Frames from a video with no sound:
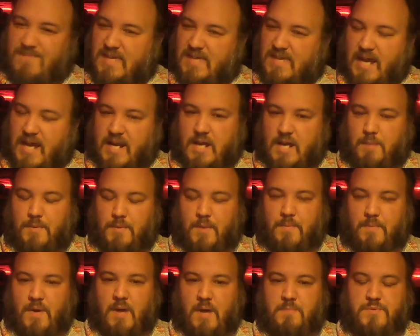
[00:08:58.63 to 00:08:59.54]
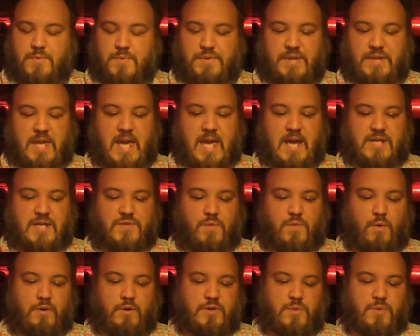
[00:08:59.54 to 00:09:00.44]
Got a couple of problems with the gas
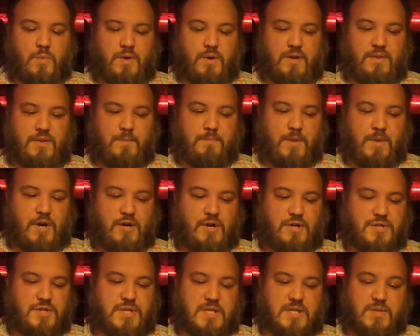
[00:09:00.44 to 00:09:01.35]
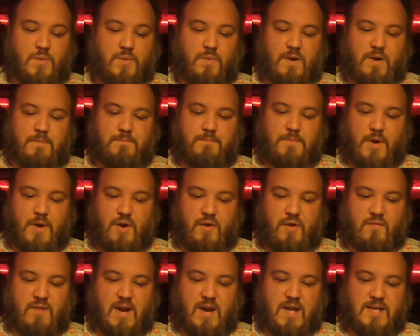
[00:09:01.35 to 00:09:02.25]
forge. One of the burners doesn't want to
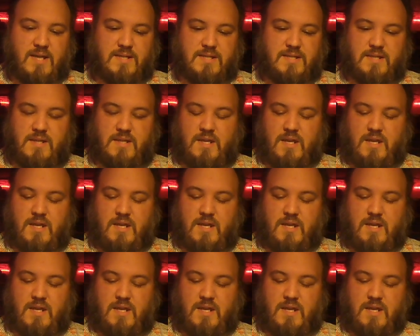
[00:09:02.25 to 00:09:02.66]
burn right.